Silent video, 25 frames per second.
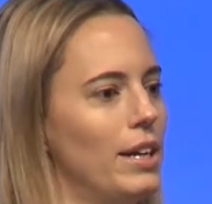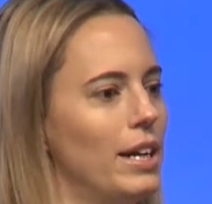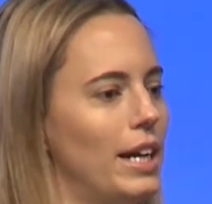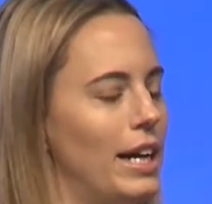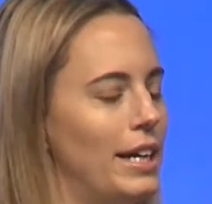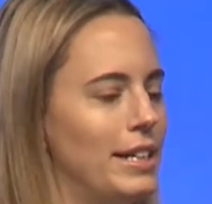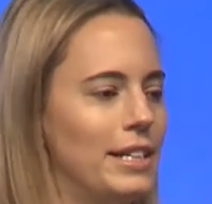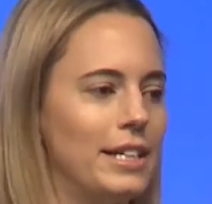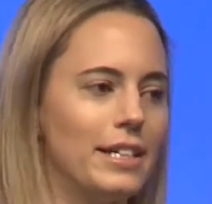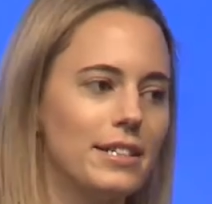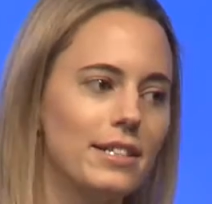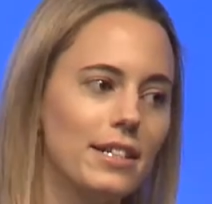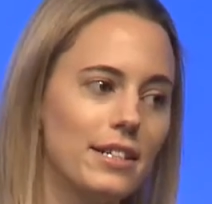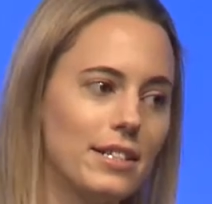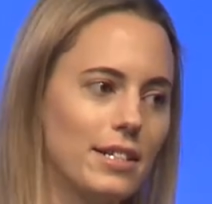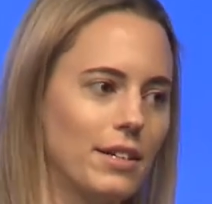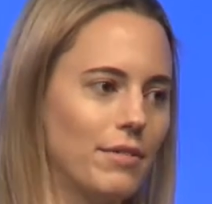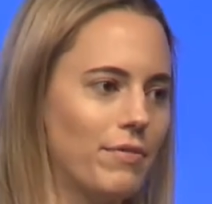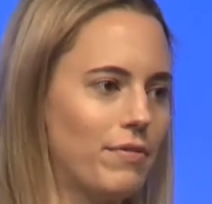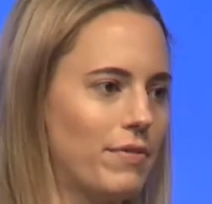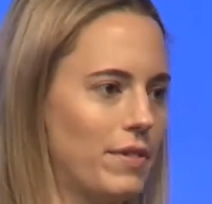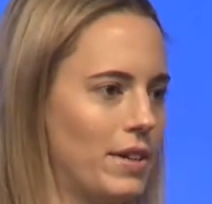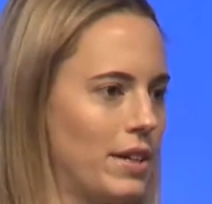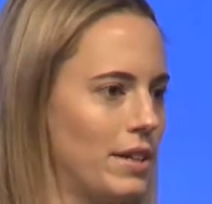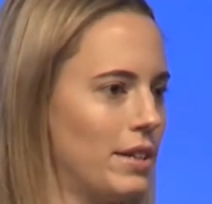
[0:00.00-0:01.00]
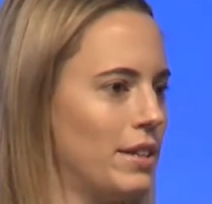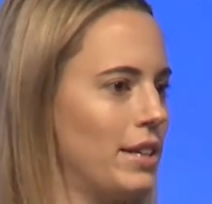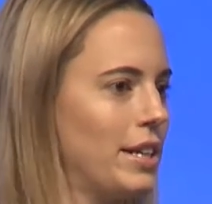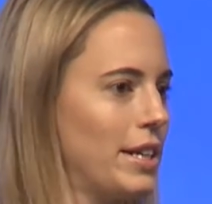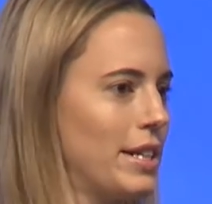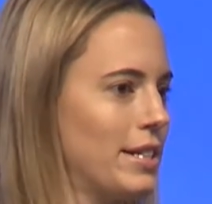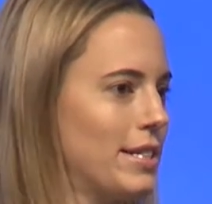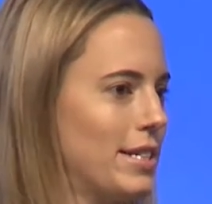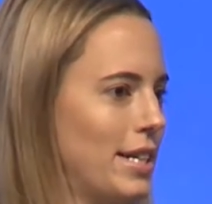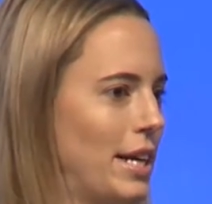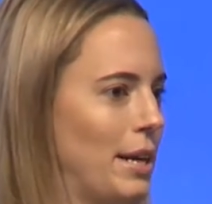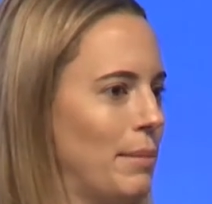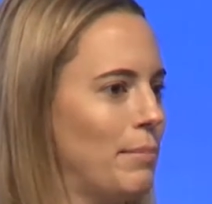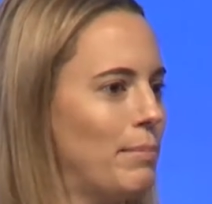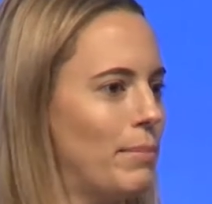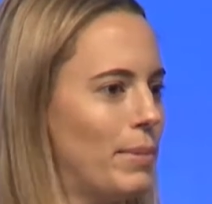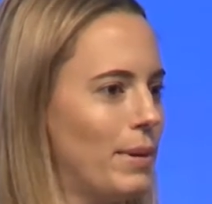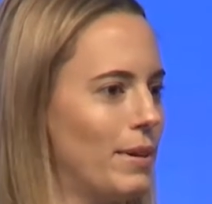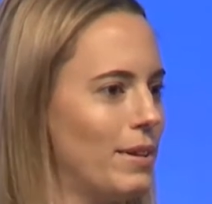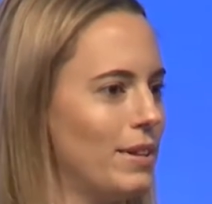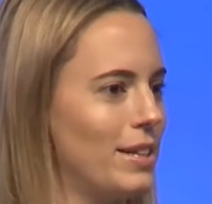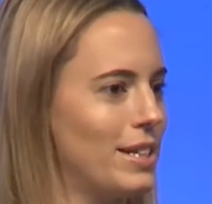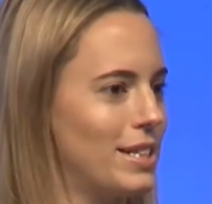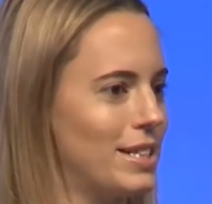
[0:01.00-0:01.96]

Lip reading: And this is a fun example.